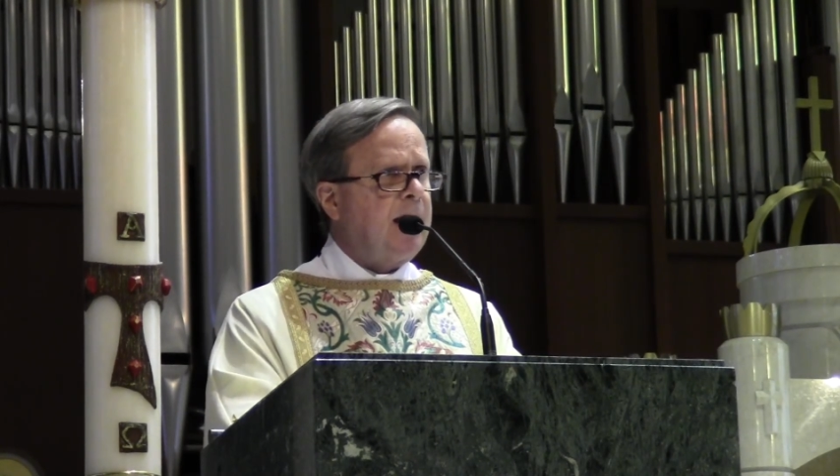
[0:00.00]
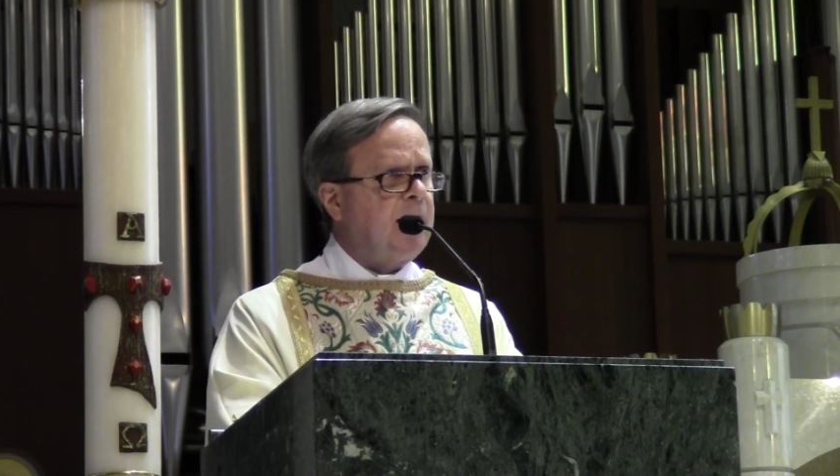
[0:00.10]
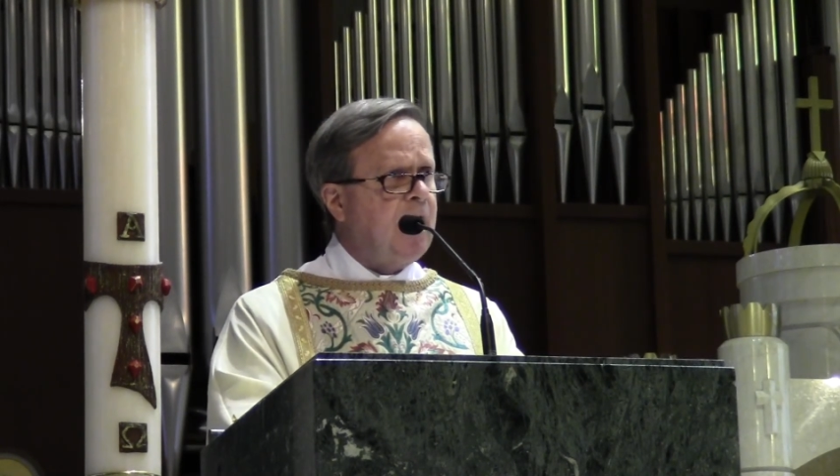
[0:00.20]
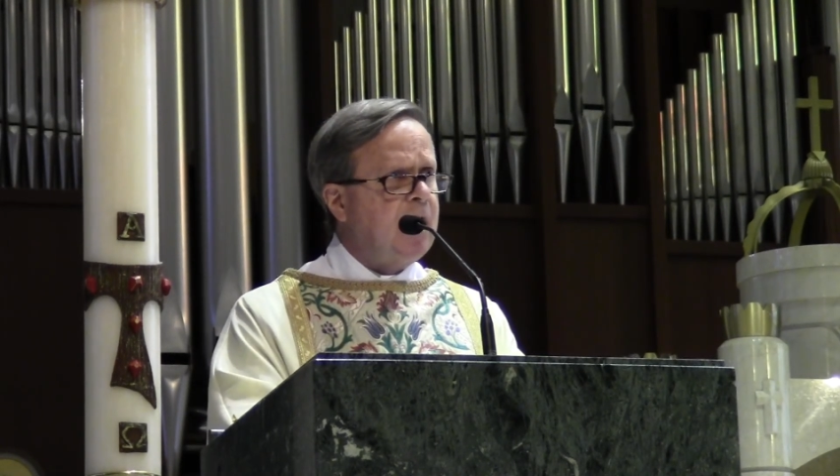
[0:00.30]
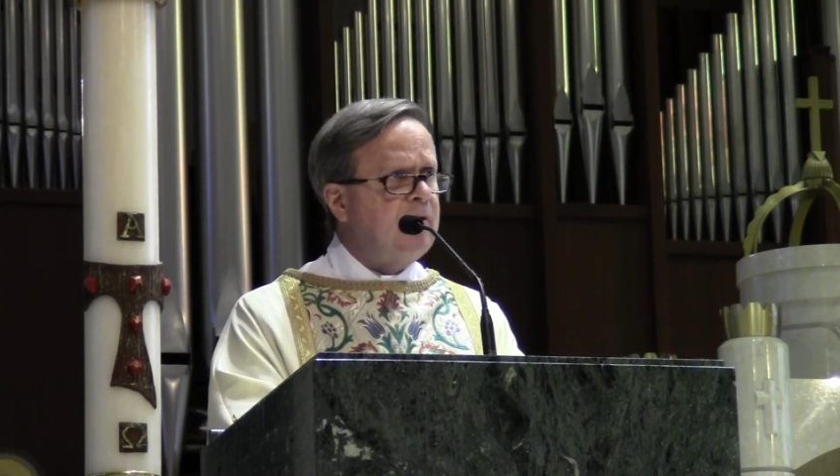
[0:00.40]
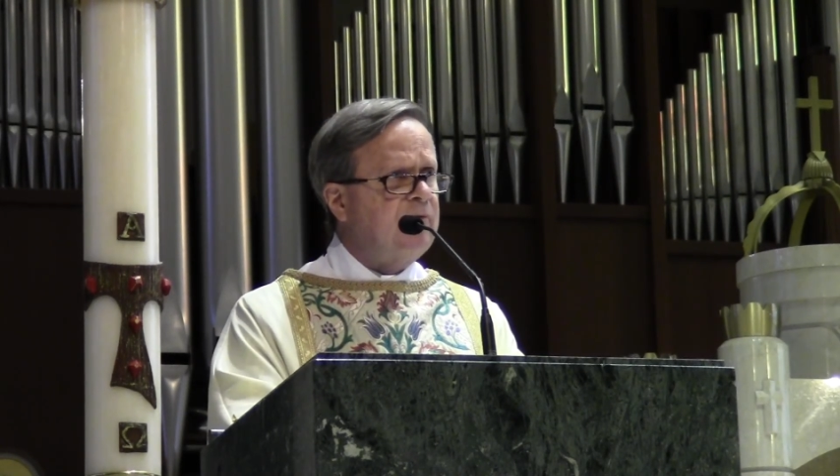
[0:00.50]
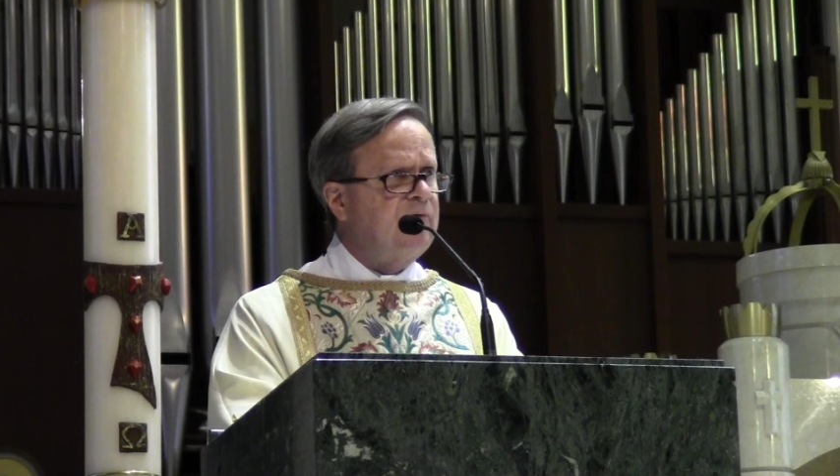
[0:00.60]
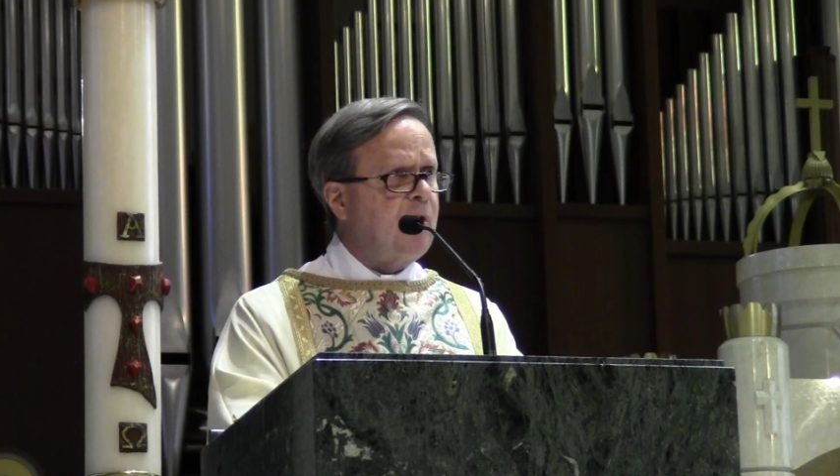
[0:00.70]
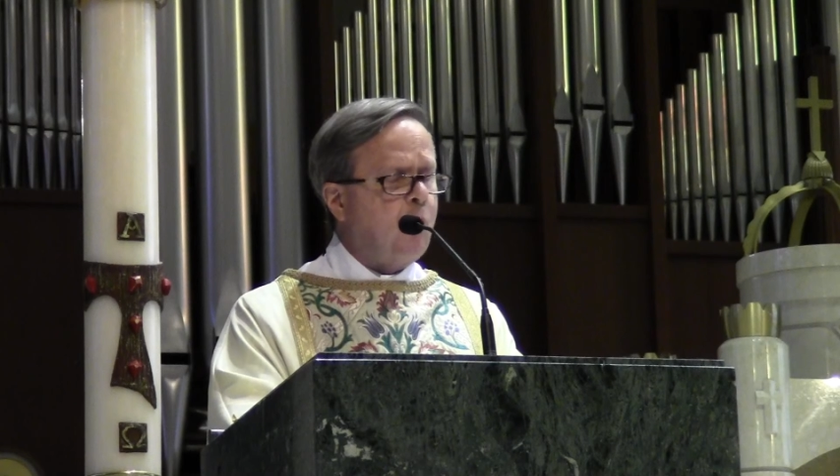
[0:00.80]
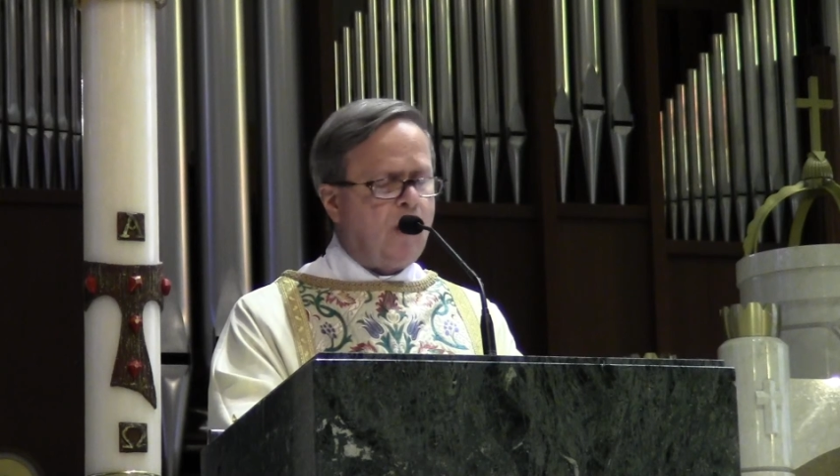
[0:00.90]

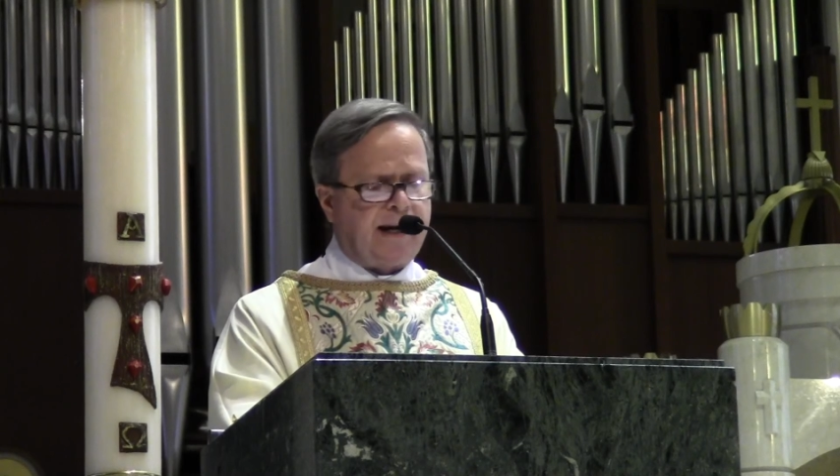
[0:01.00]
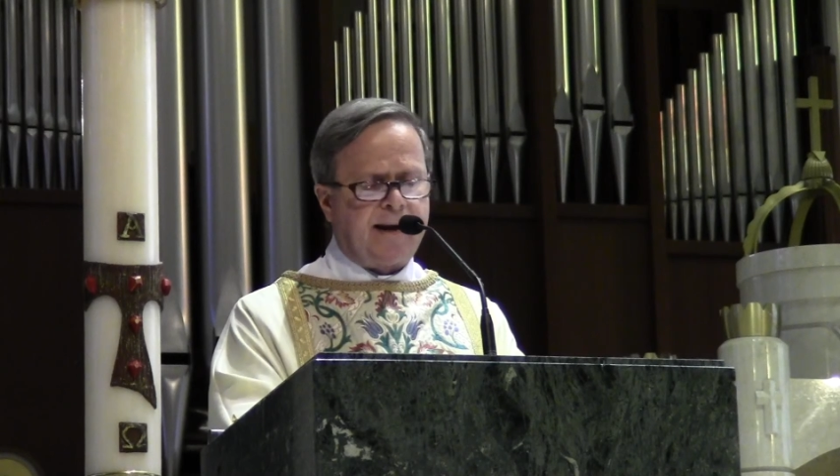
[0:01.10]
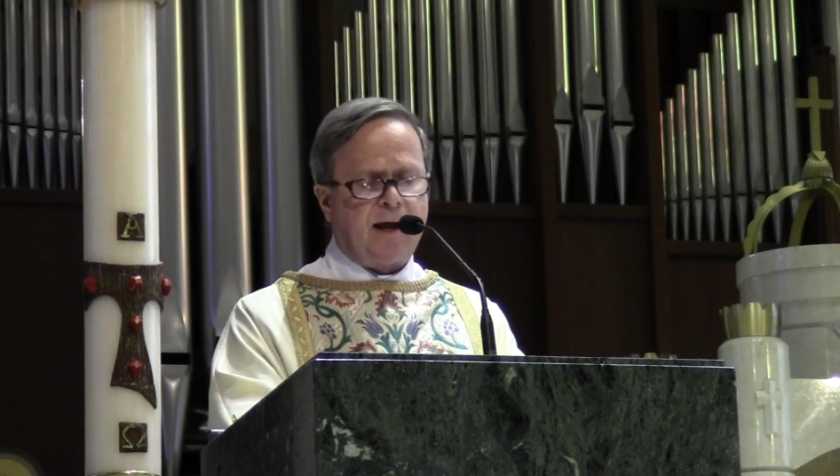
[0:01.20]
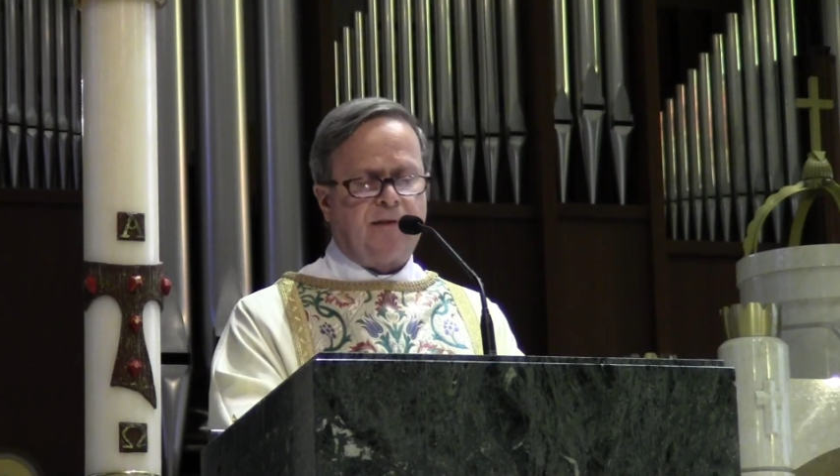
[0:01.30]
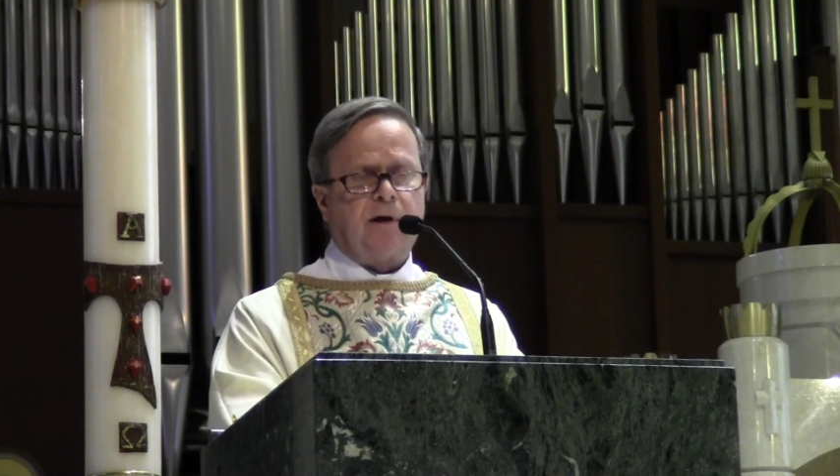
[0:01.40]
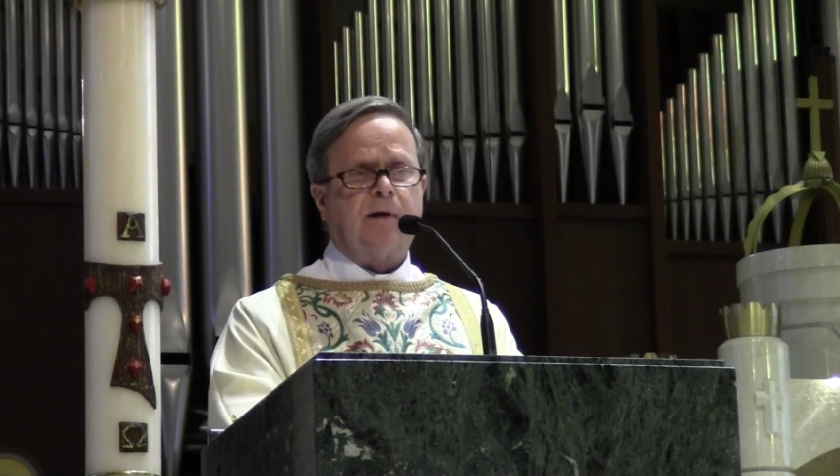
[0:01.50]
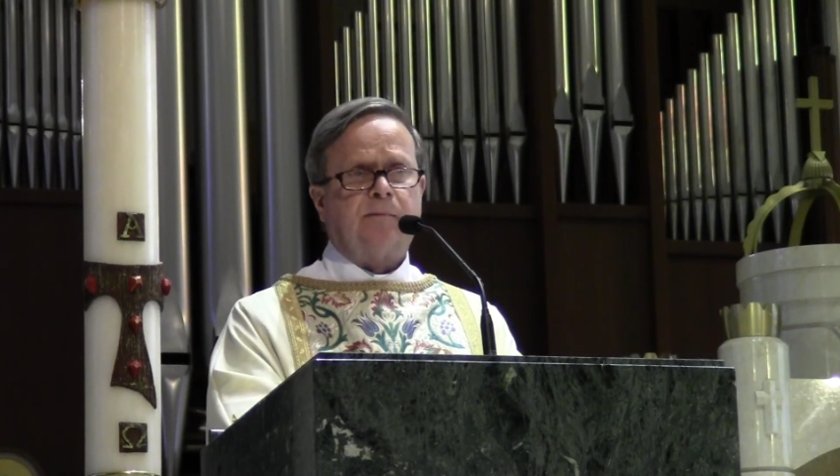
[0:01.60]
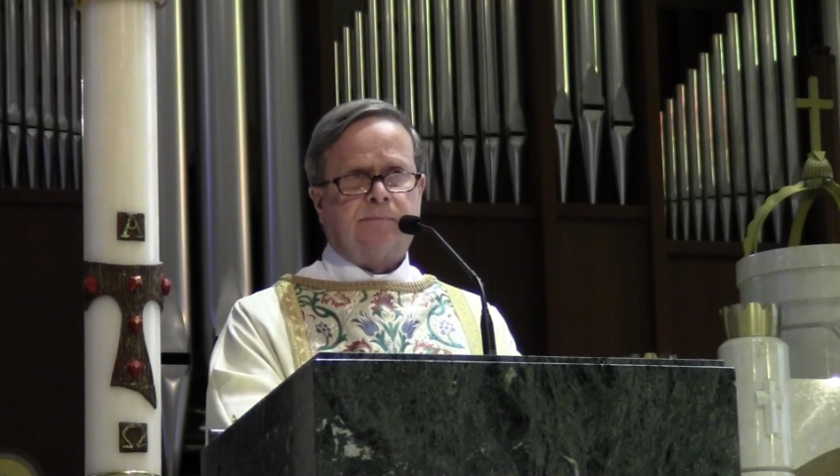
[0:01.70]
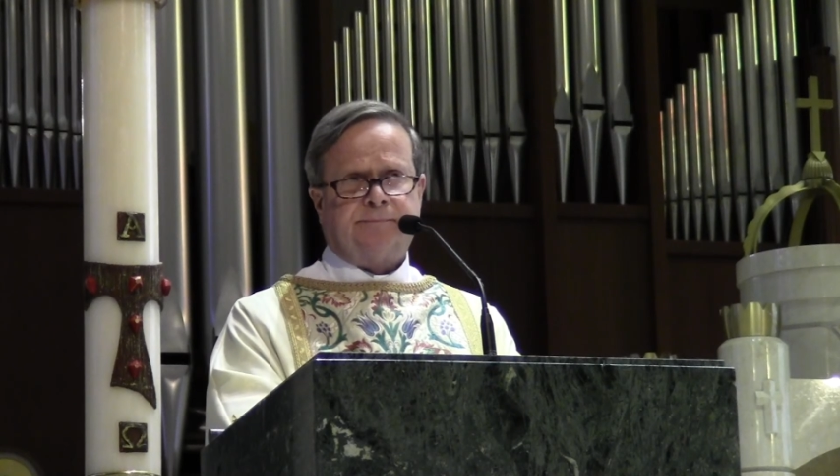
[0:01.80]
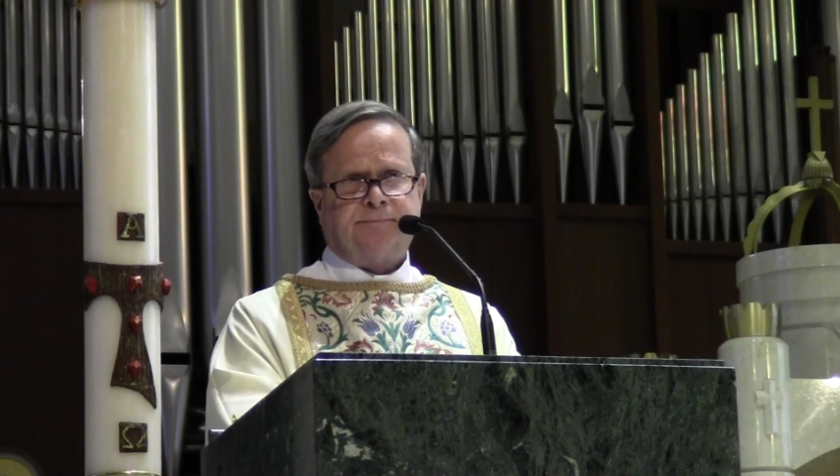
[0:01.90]
Love one another